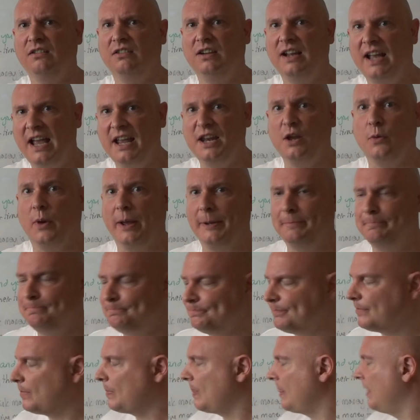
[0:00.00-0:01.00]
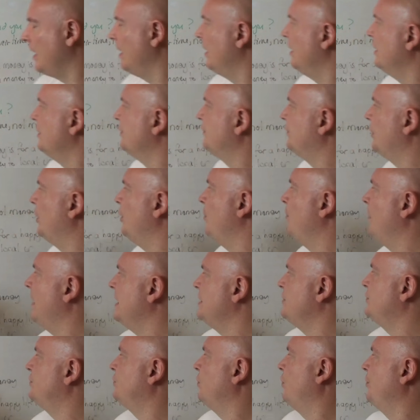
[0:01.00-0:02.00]
Anyway, so make
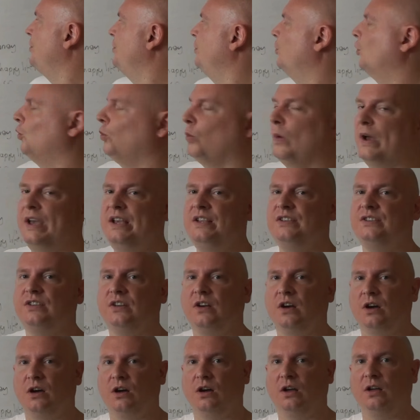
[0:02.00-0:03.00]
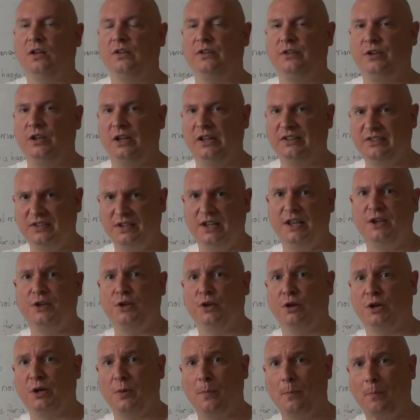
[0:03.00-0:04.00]
sure you always you're listening,
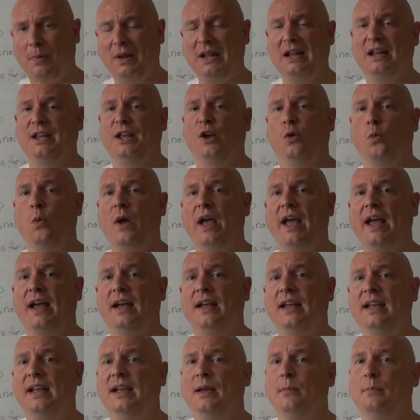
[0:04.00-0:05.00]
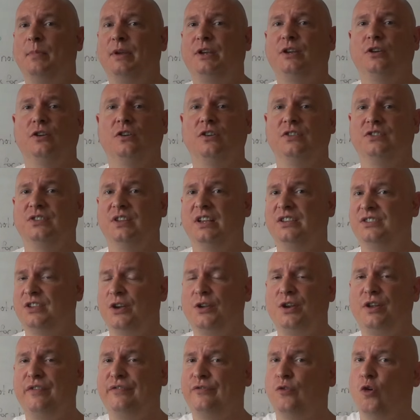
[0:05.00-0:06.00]
you're completely aware, because it's
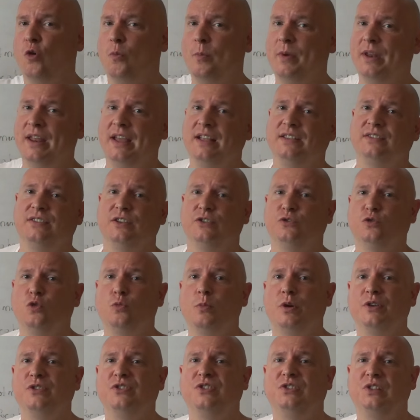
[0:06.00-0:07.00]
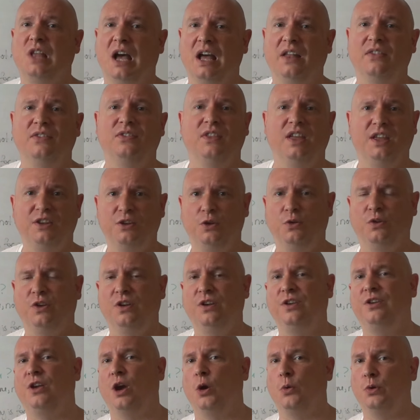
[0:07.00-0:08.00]
only 4 minutes, it's almost done, then you
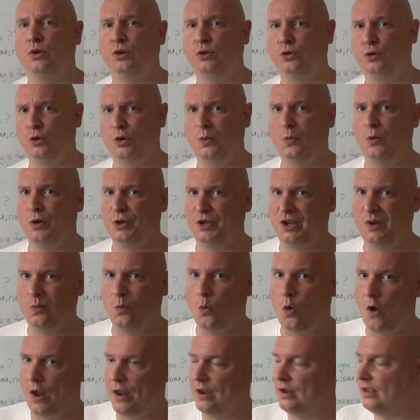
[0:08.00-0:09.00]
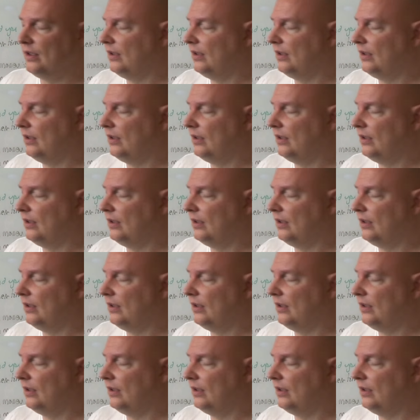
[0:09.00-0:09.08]
can go and do what you want.